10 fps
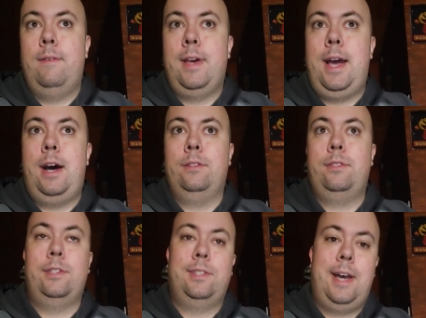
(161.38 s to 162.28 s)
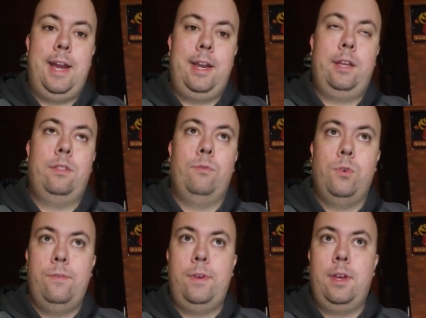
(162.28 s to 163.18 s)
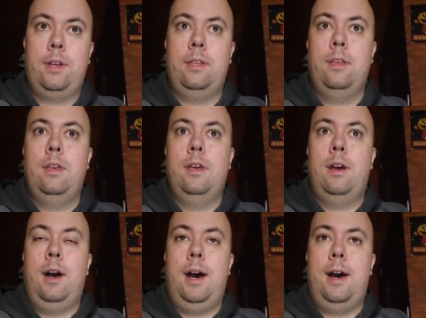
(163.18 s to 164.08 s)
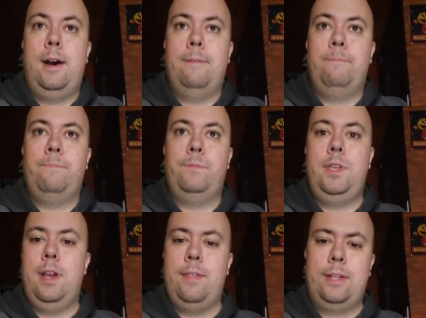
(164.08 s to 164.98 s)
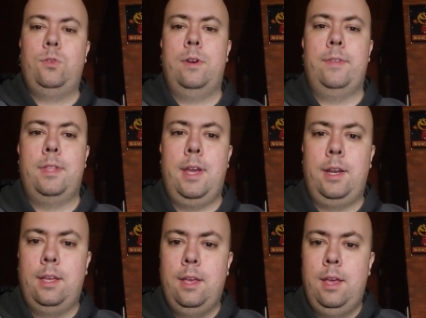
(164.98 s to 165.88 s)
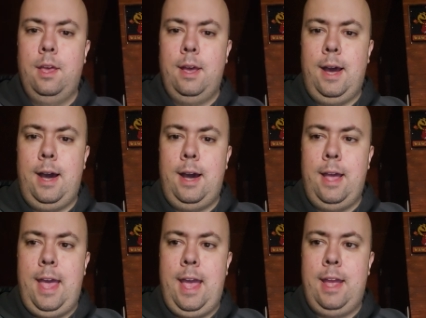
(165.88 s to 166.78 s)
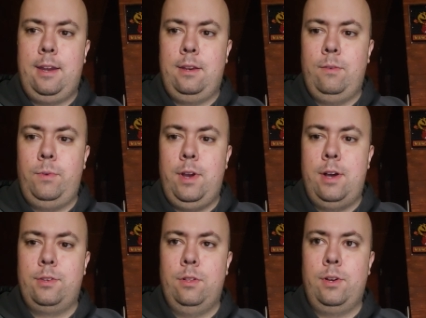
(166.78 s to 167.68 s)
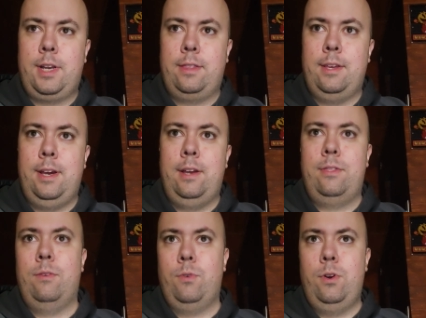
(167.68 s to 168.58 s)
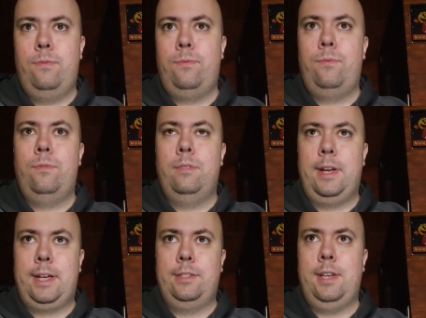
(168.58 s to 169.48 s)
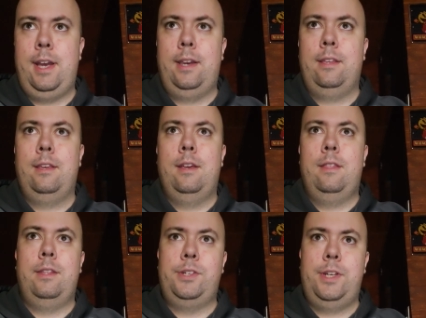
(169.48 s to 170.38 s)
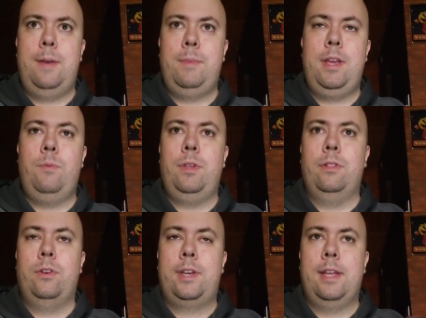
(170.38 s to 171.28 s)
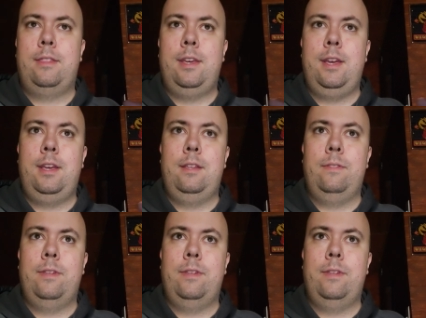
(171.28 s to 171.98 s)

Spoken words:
house, the siding, the roofing, that sort of a thing. And we also look at the roof, like I said, the chimney. We look at the